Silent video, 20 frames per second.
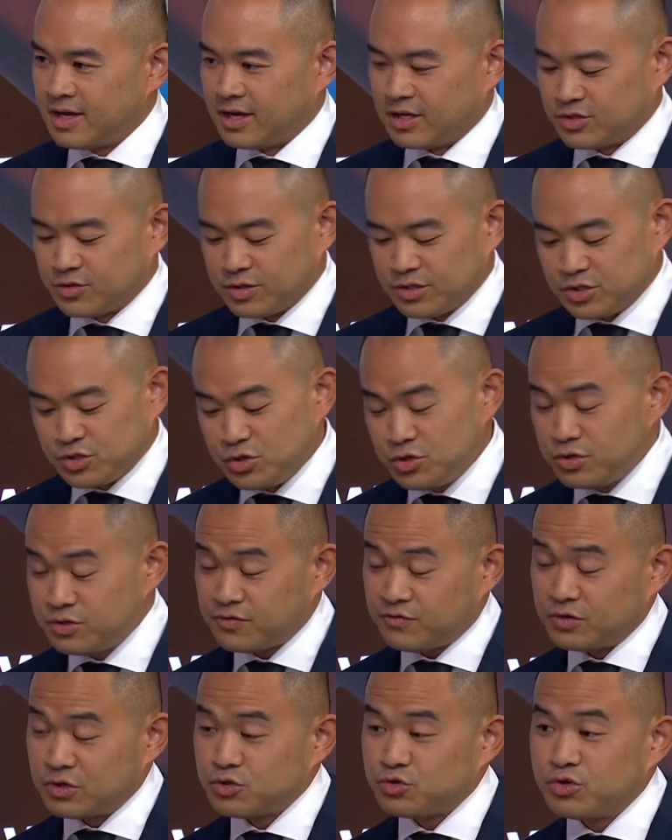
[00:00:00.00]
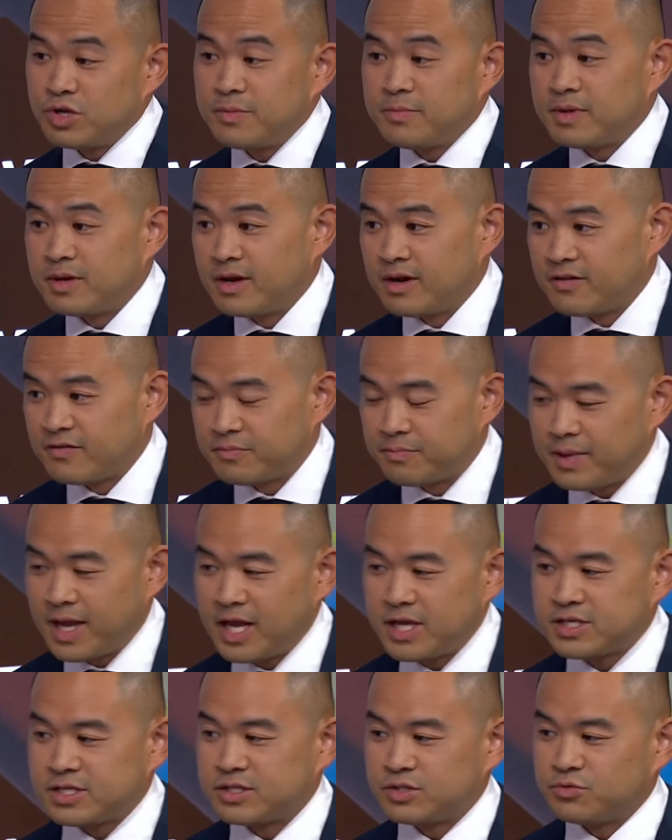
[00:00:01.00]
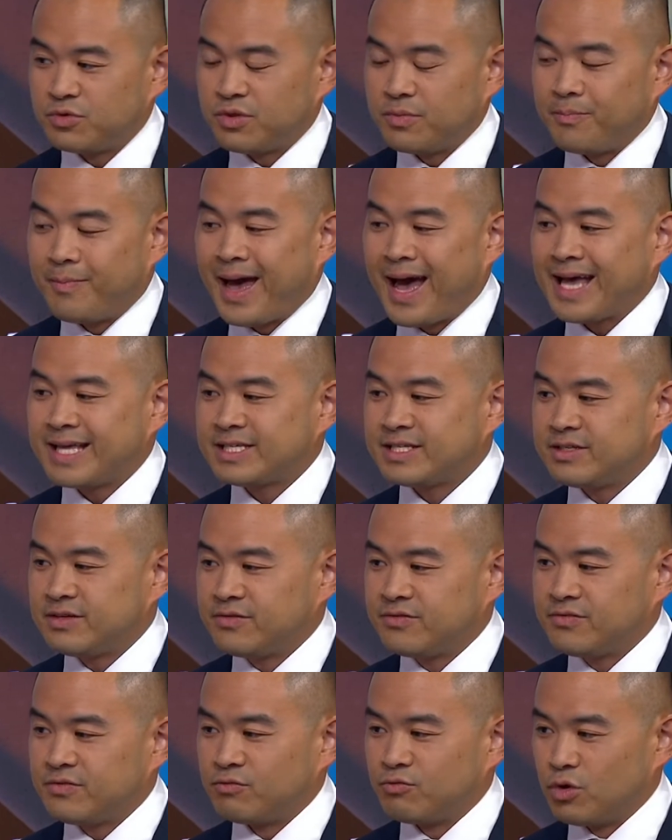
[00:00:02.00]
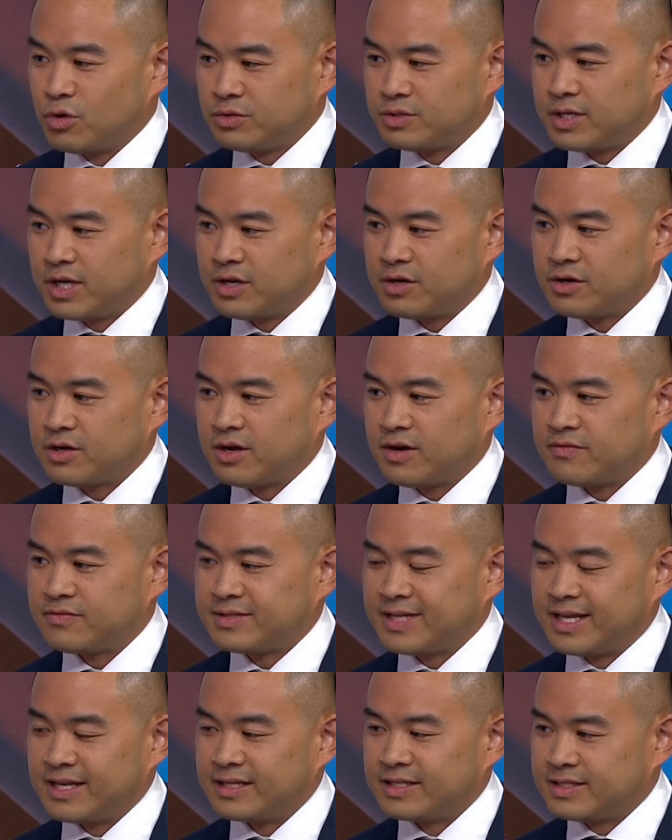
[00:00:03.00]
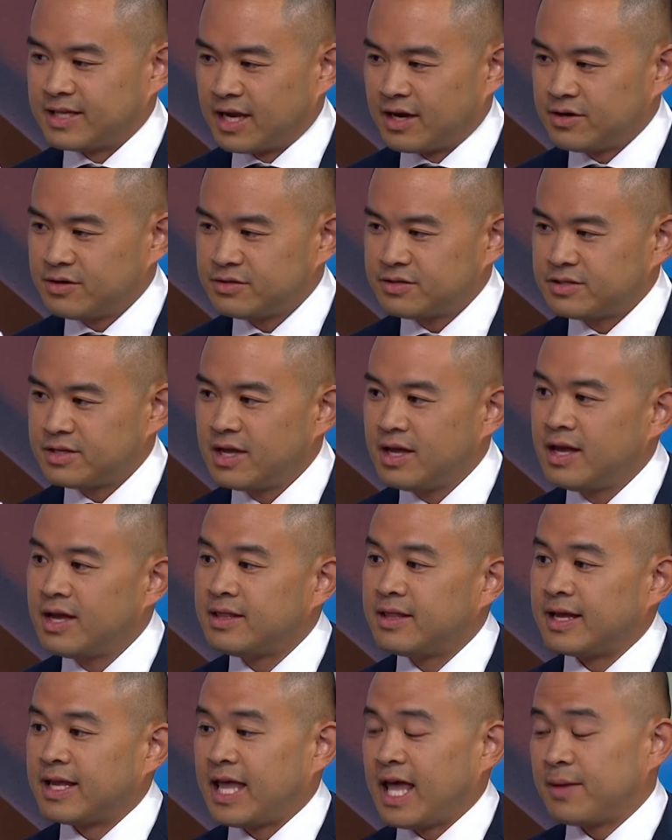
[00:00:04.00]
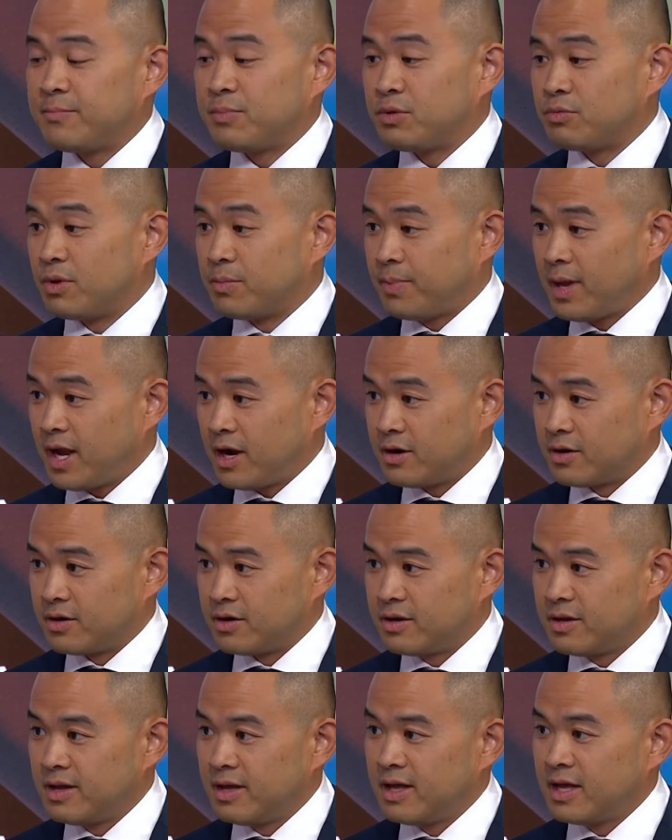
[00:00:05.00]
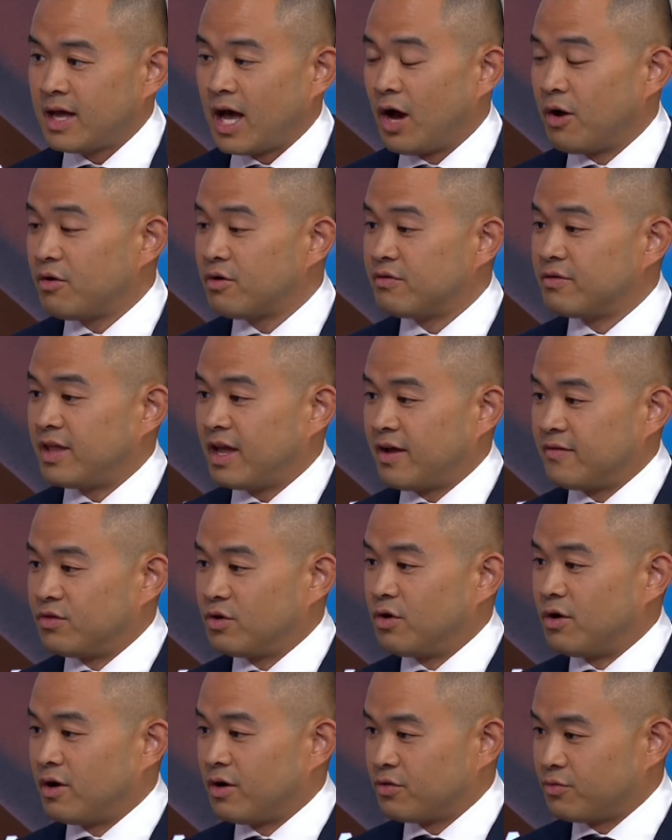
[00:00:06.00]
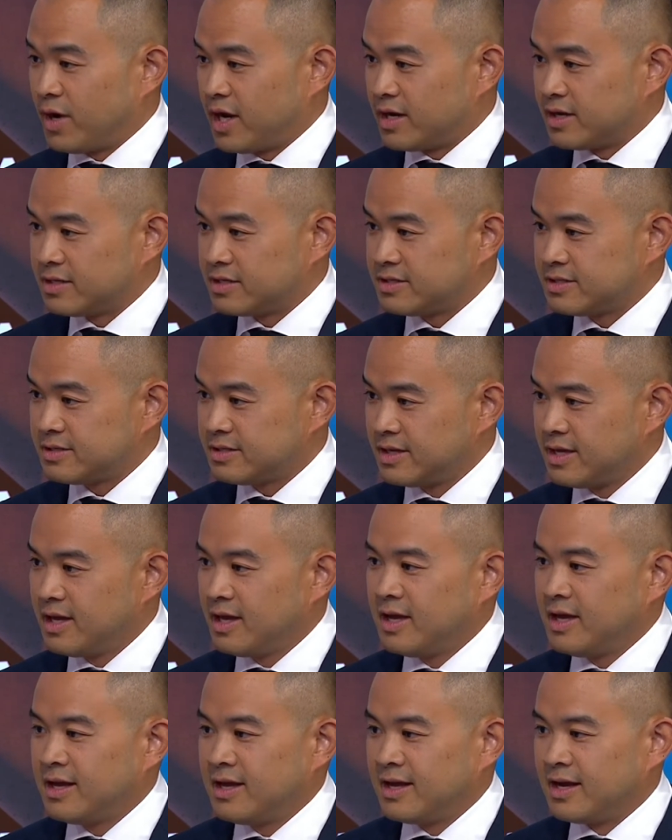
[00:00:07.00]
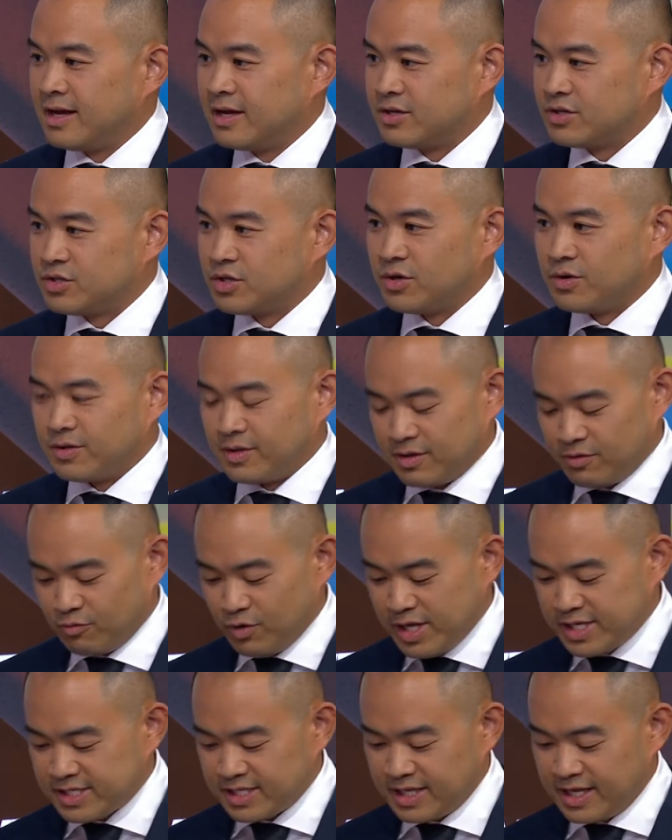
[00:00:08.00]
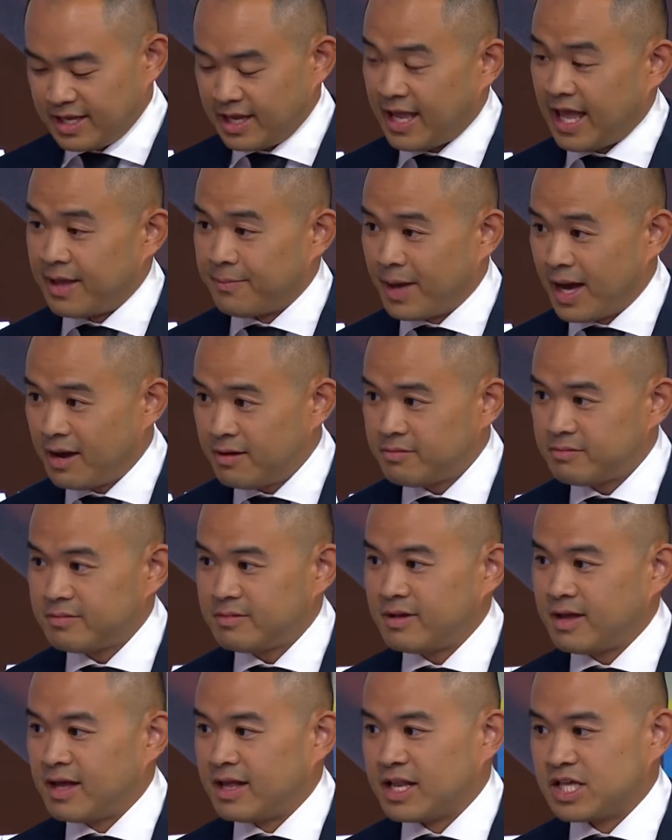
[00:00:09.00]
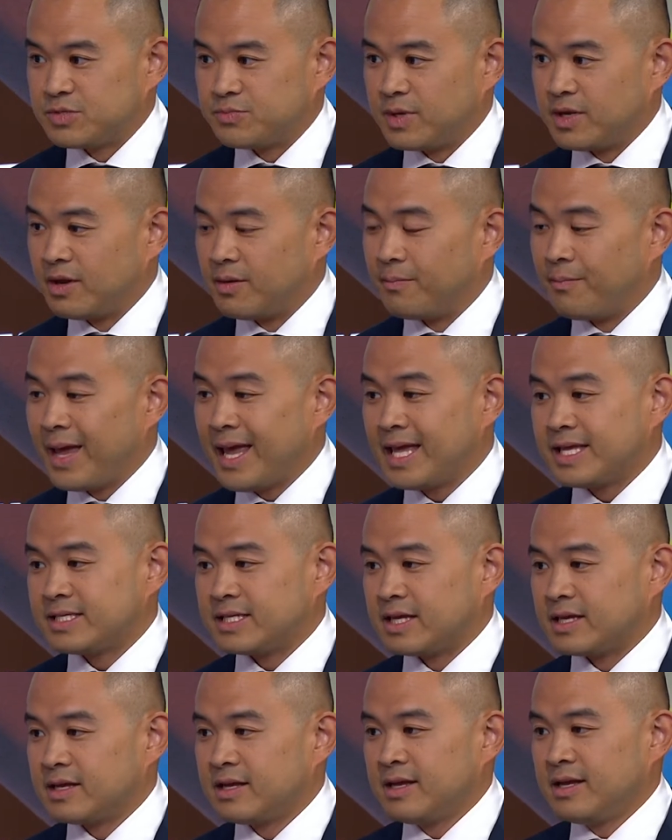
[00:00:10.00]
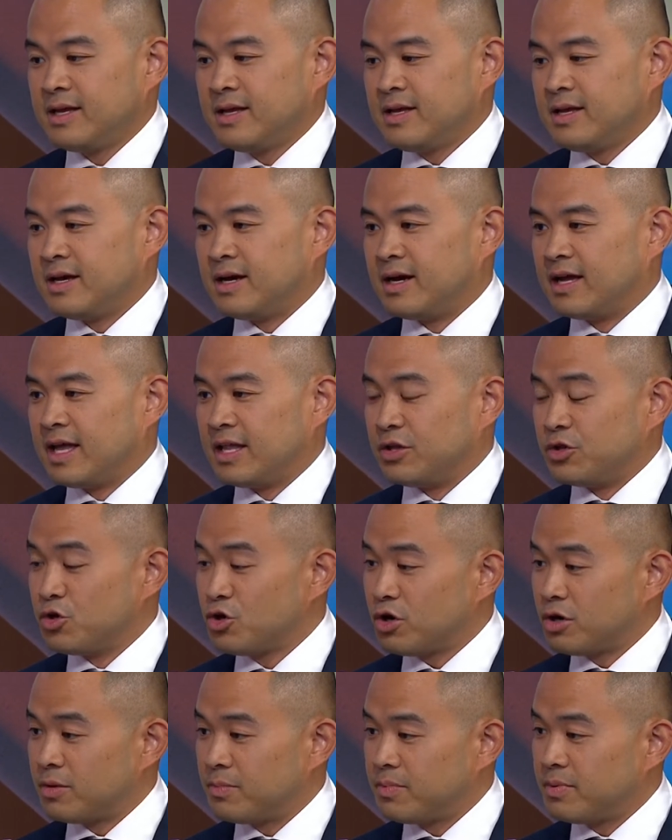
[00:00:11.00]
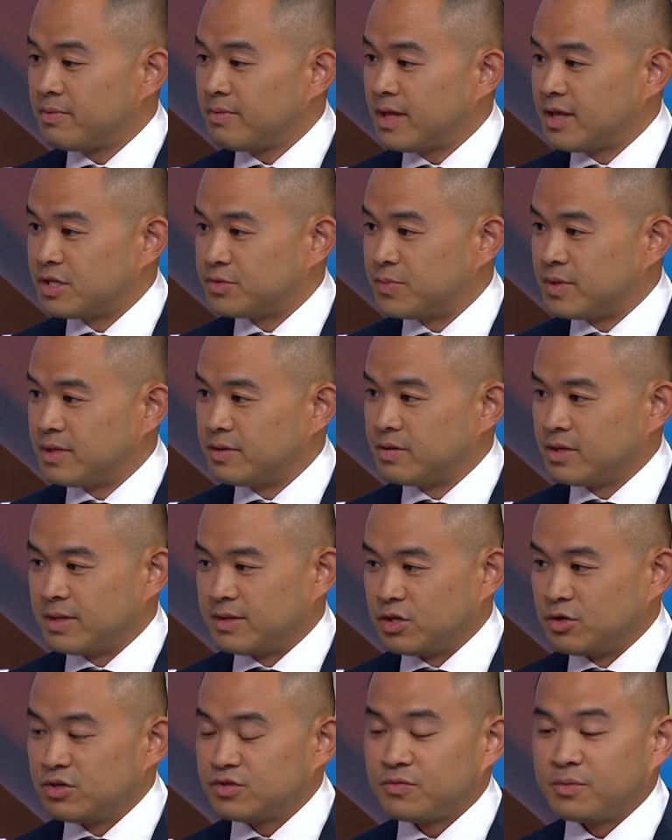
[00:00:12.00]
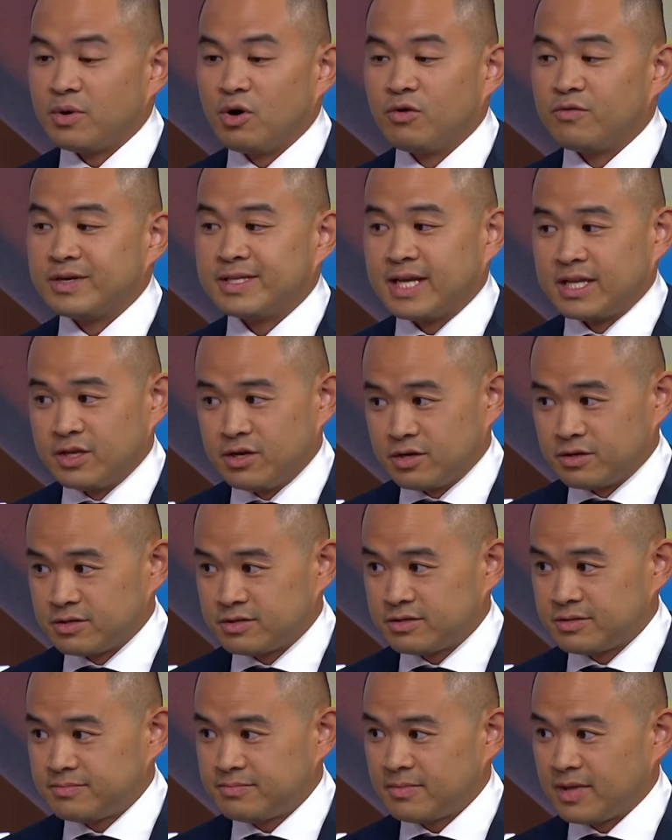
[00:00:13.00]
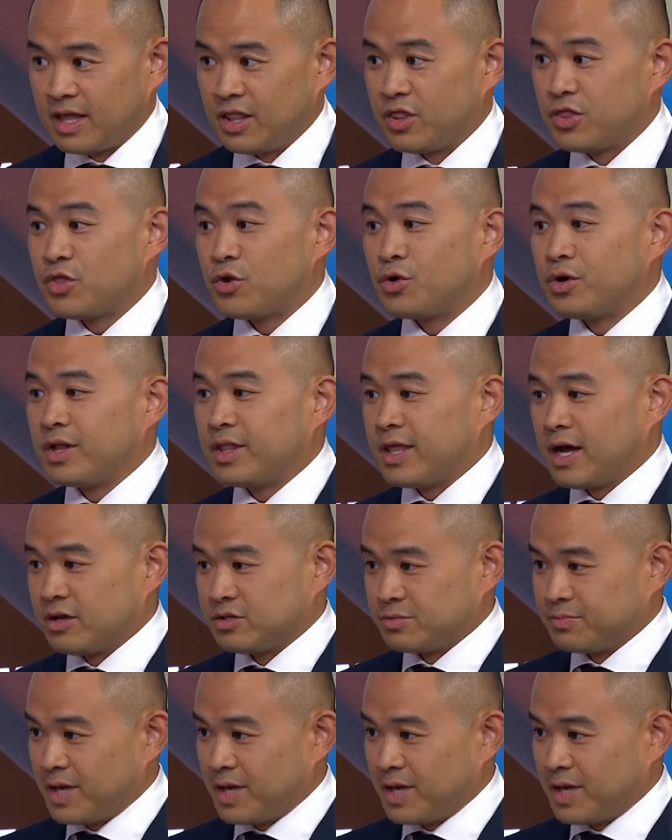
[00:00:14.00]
So it's used for treatment of patients with massive rotator cuff tendon tears that can't be repaired. However, they have no arthritis. So recently it came out, and it's been amazing. In Europe, it's been in use for over 10 years in 30,000